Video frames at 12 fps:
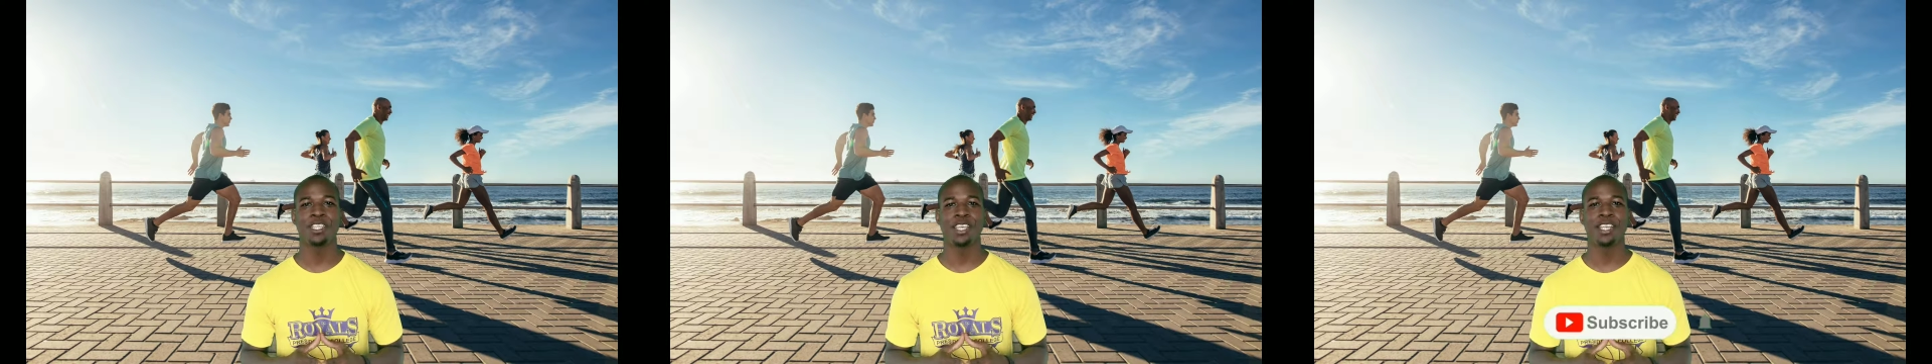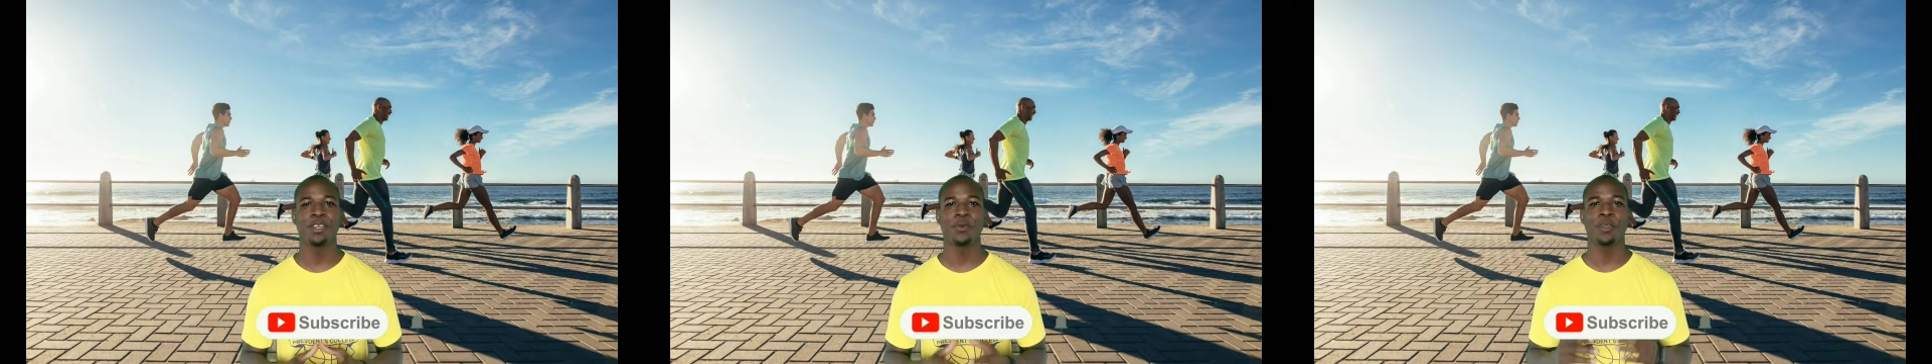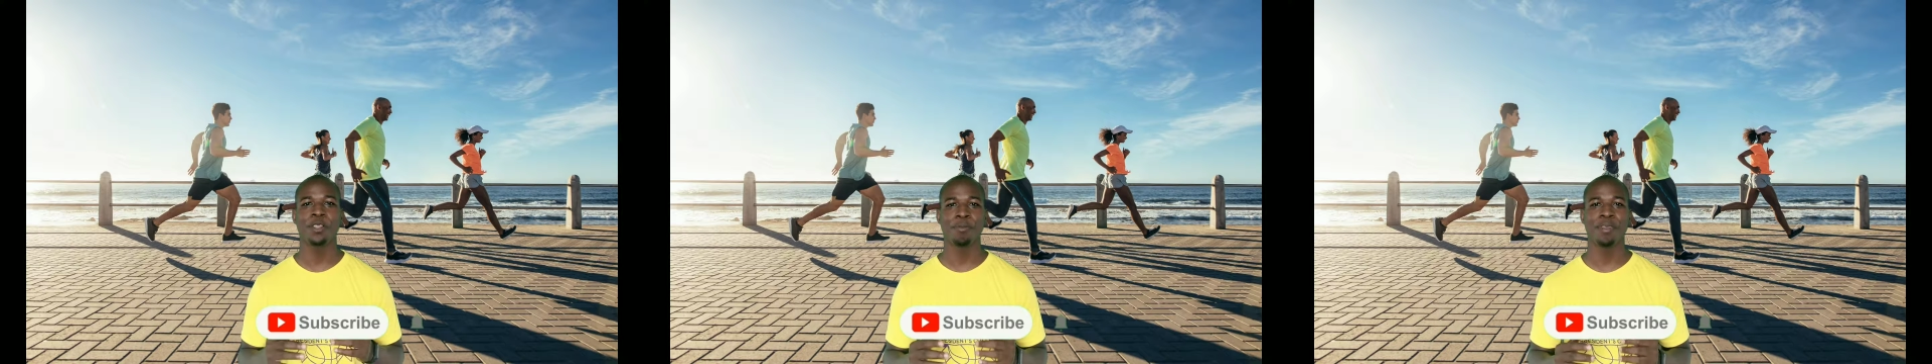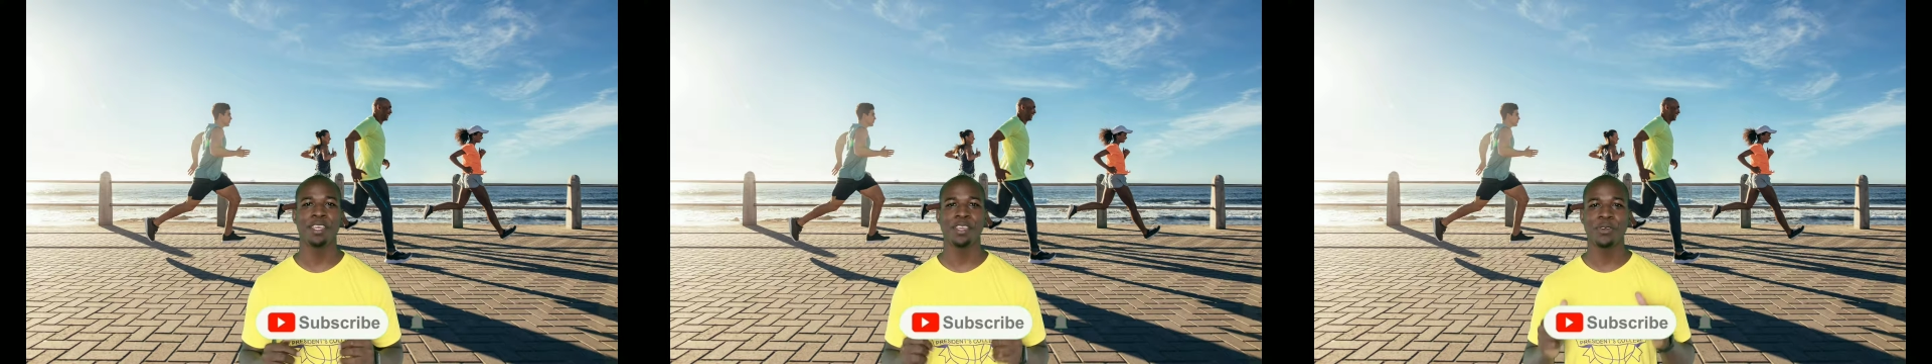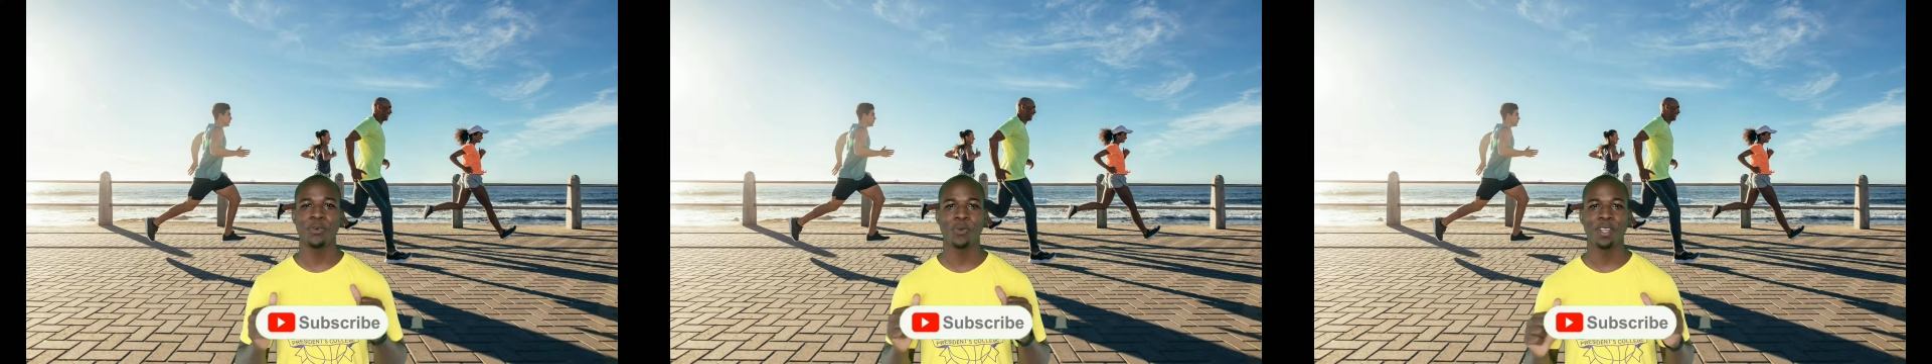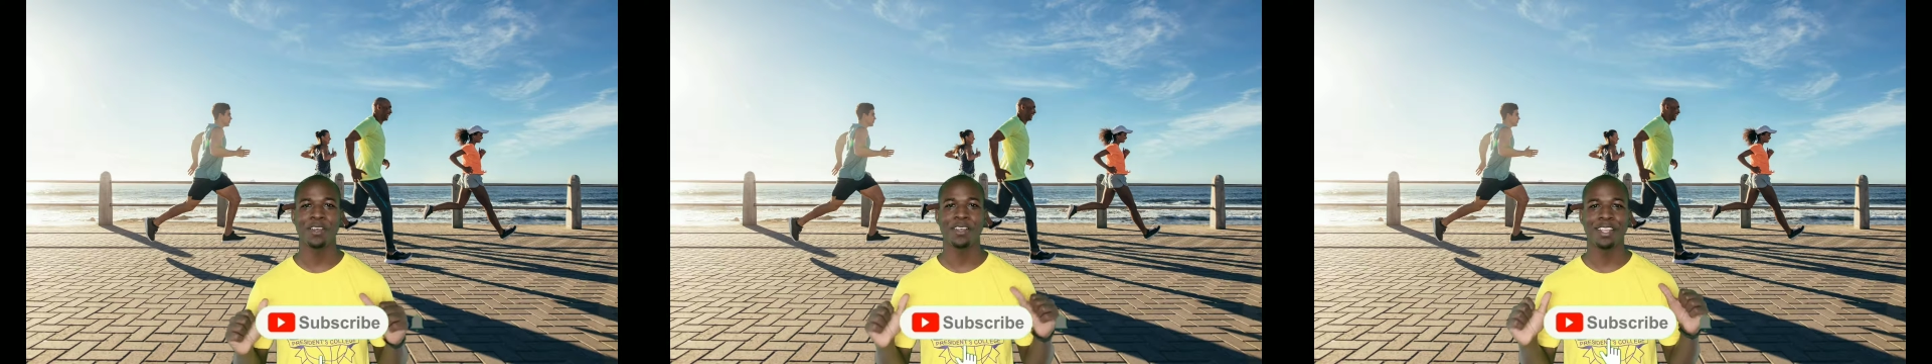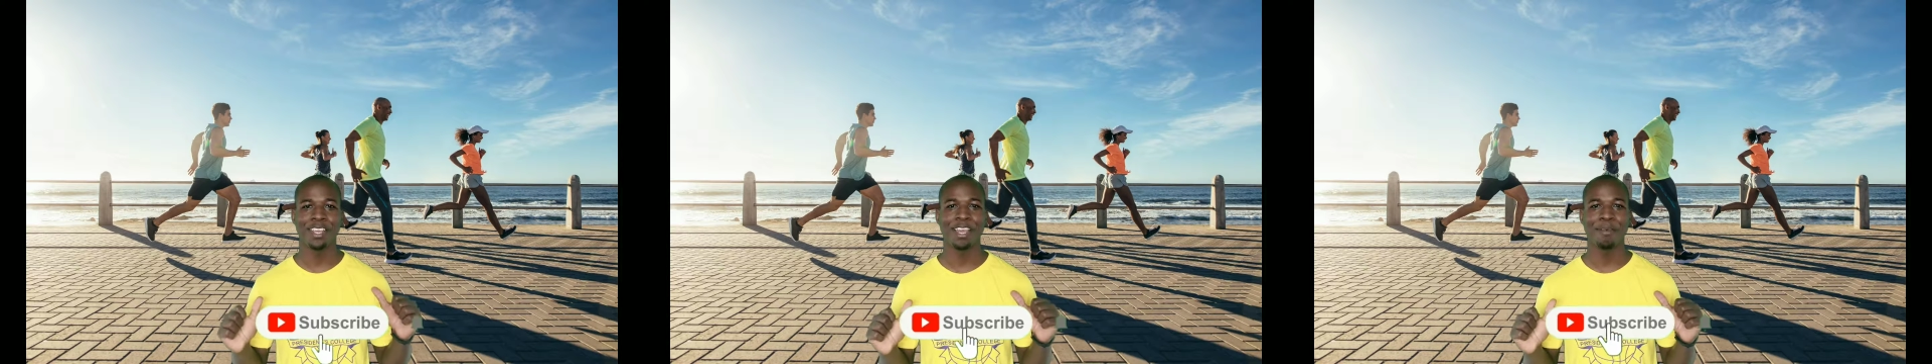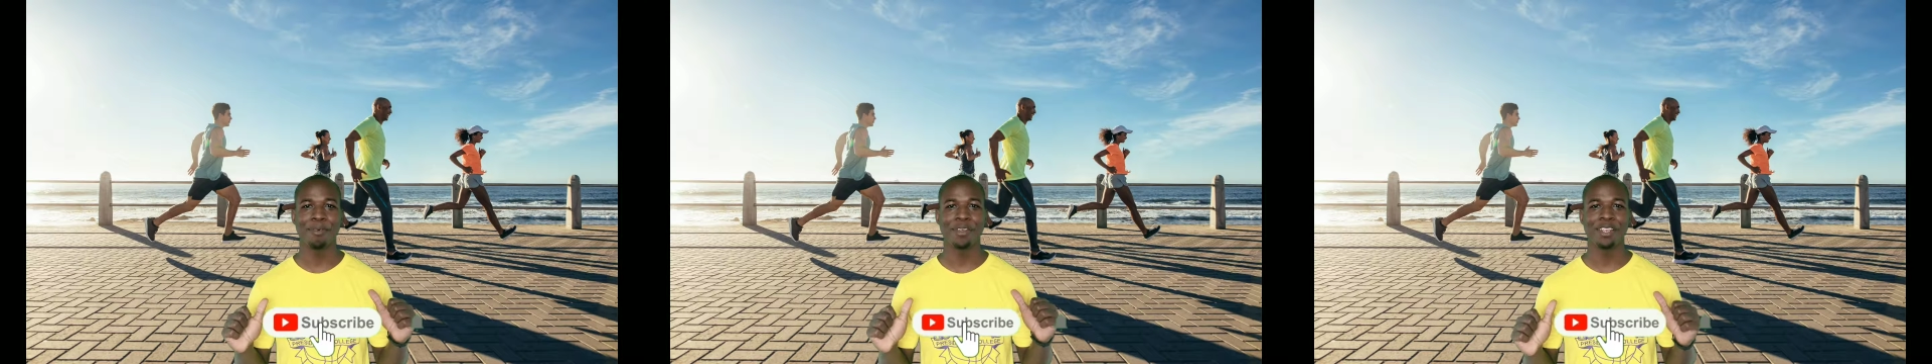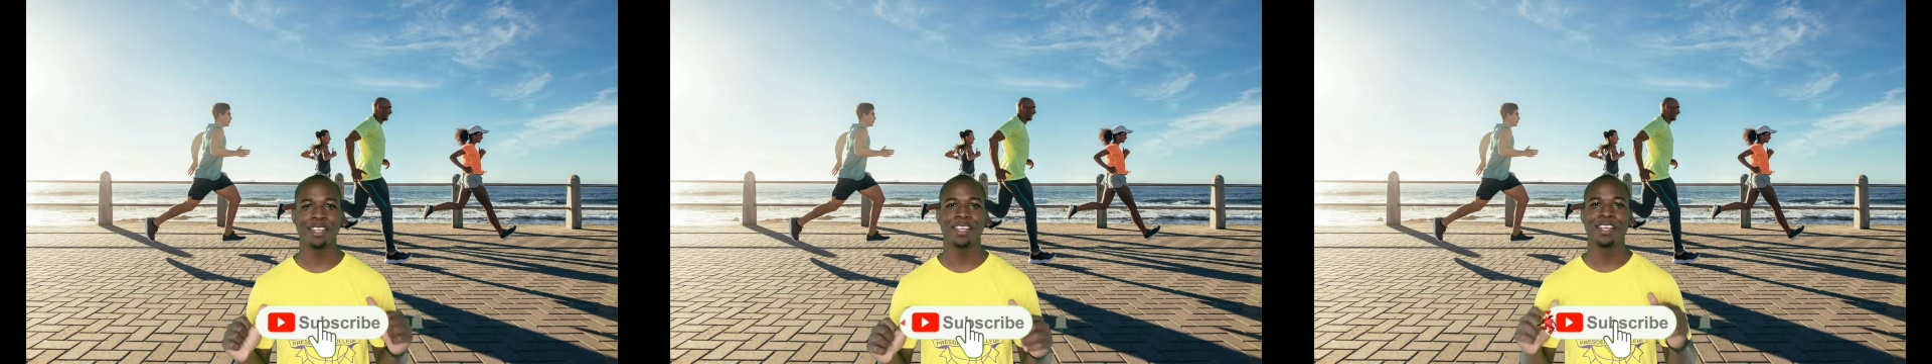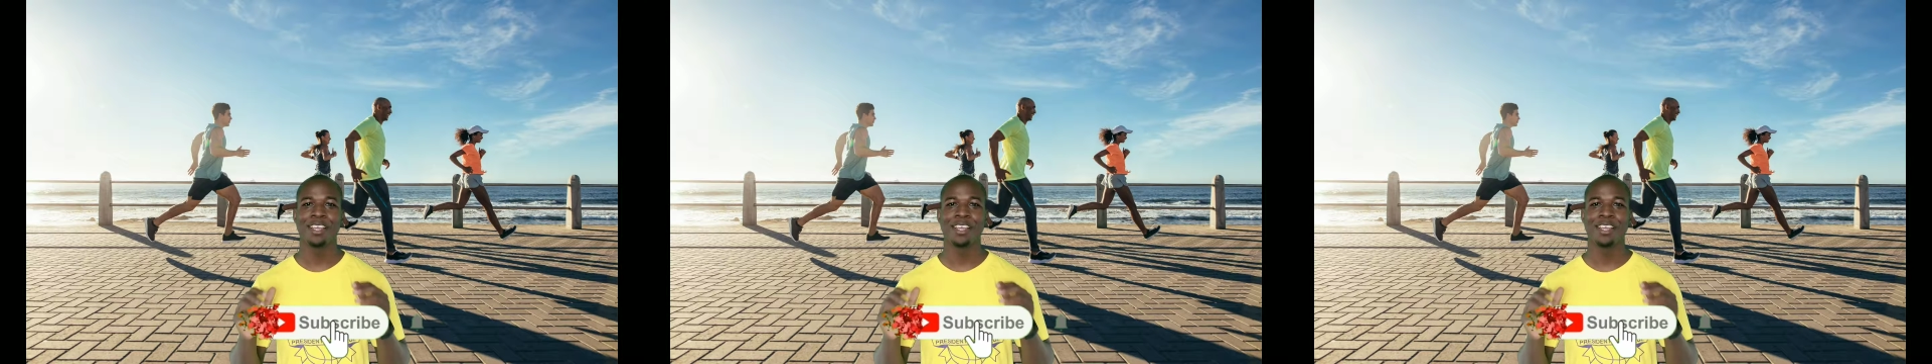Daily with me, Willan Cameron.